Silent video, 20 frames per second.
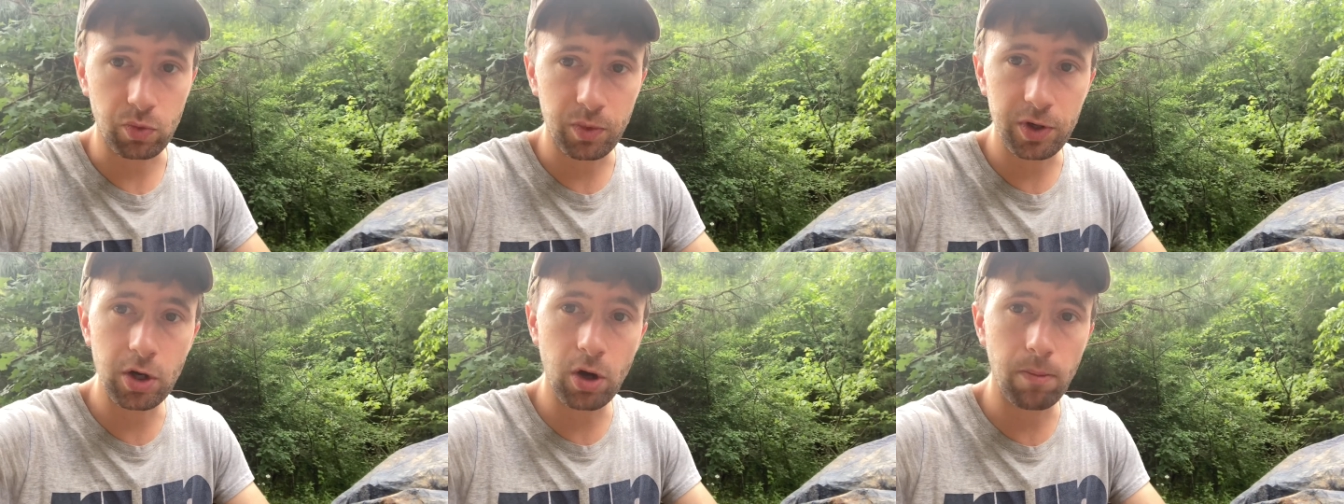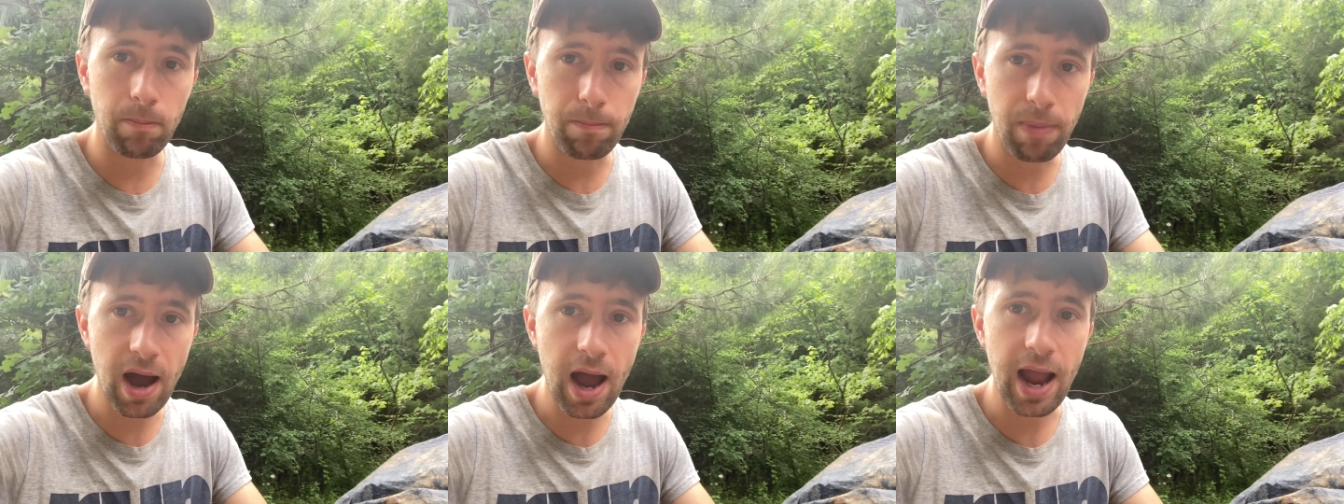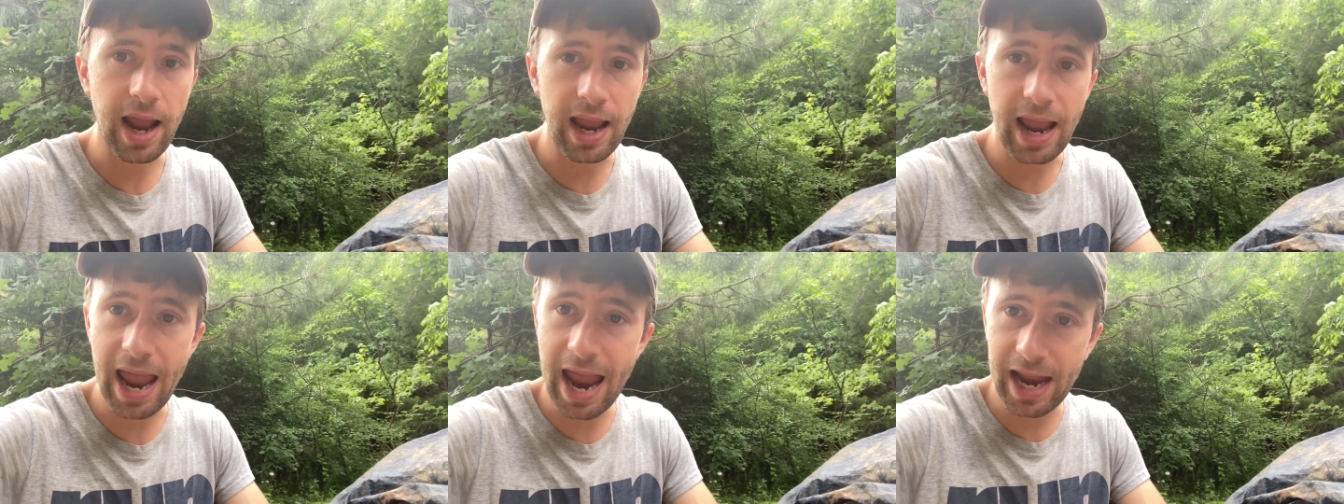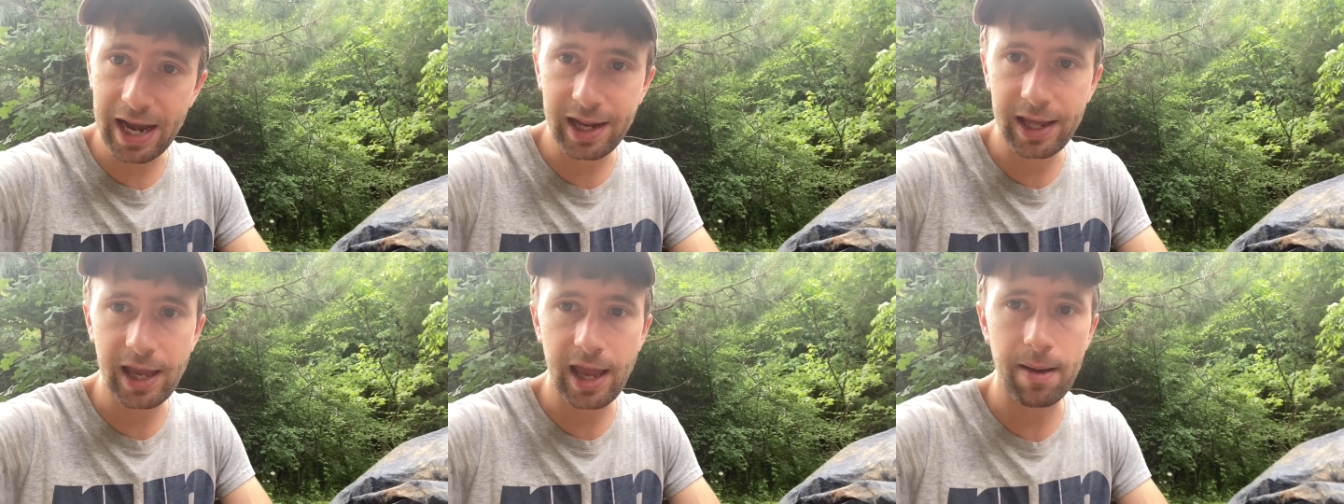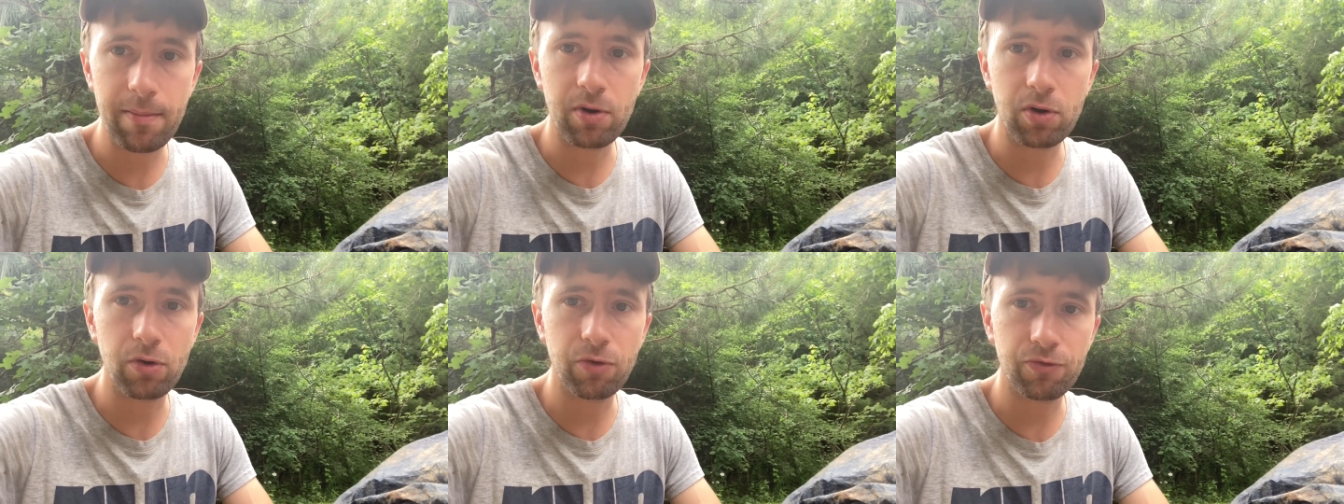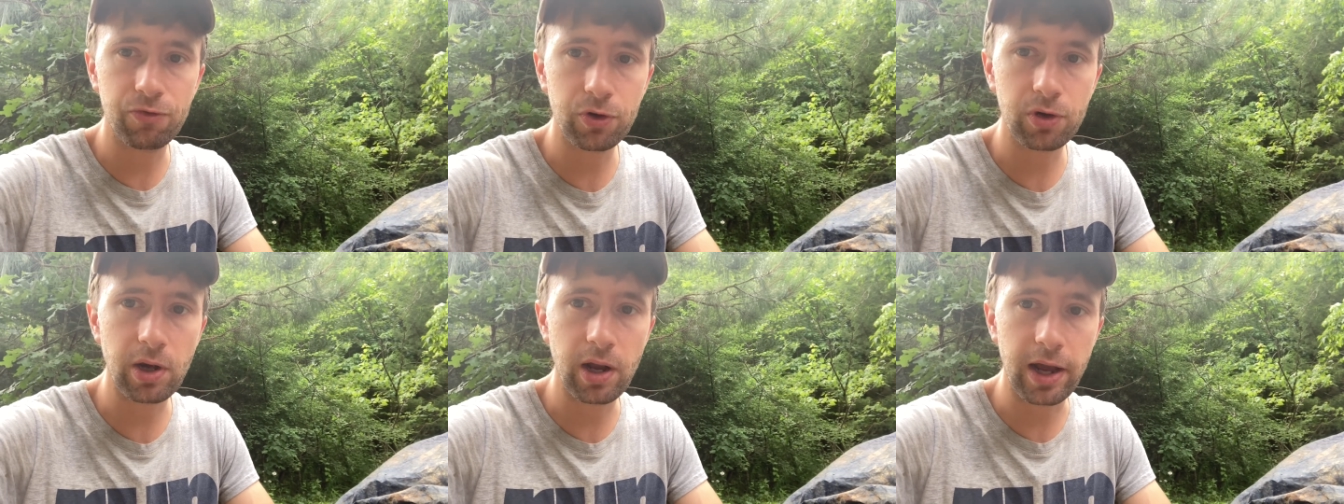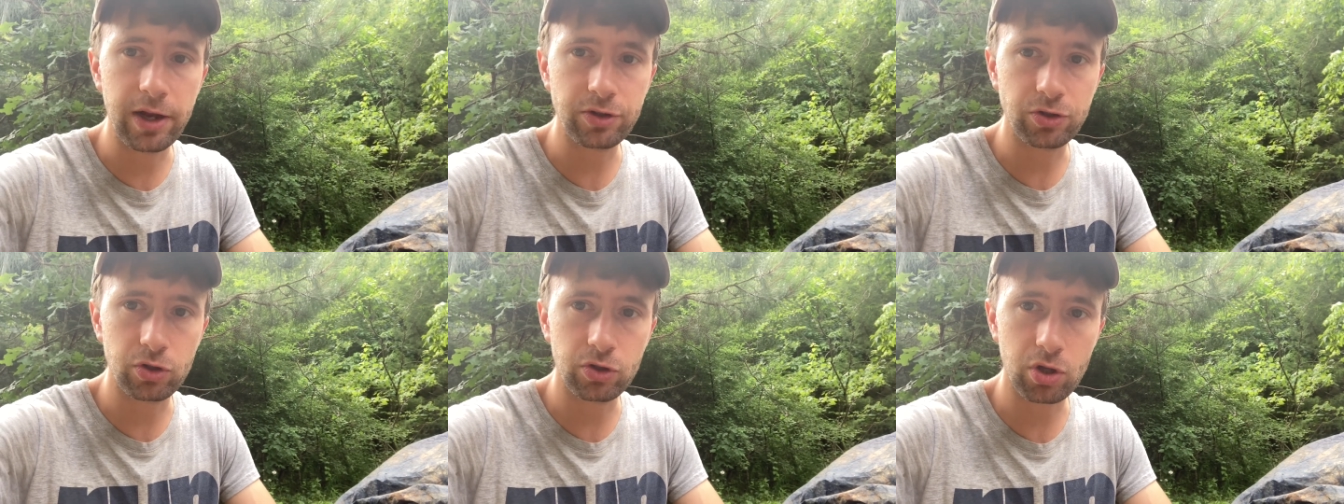We don't buy any chemical
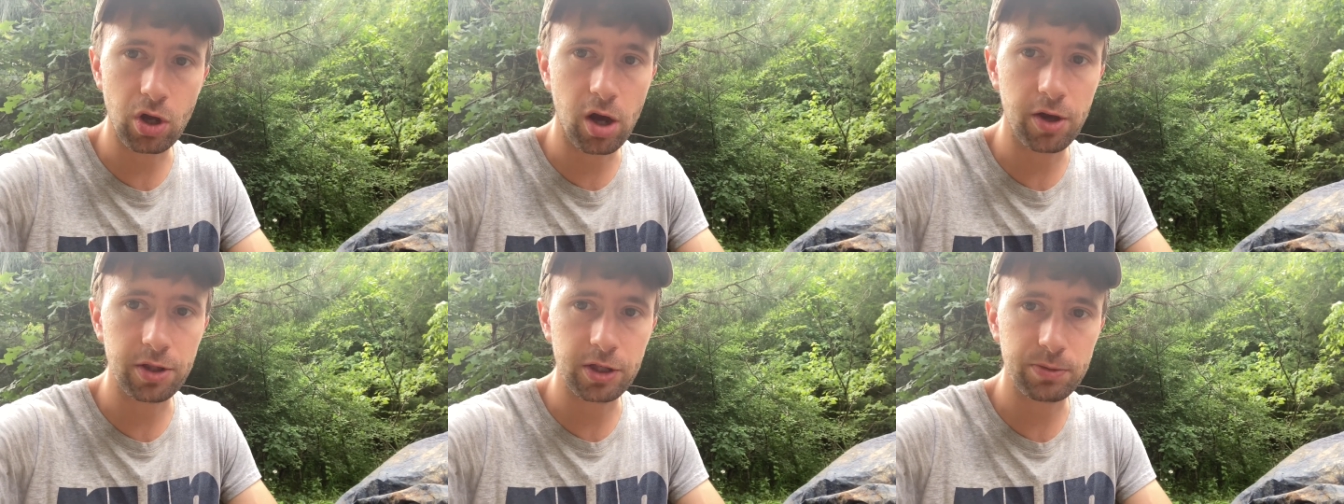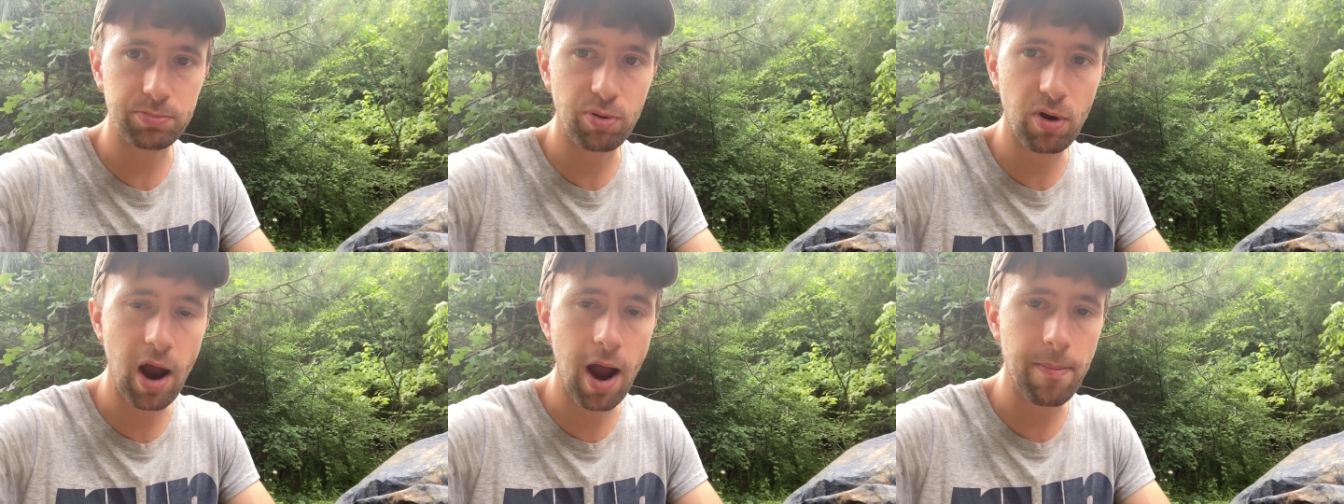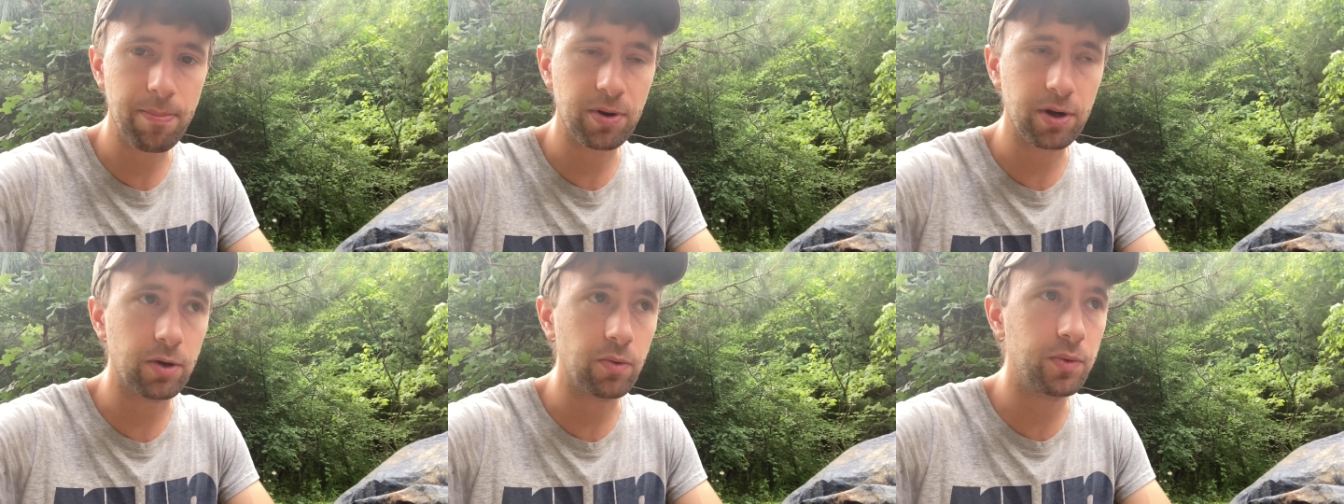fertilizers on this property.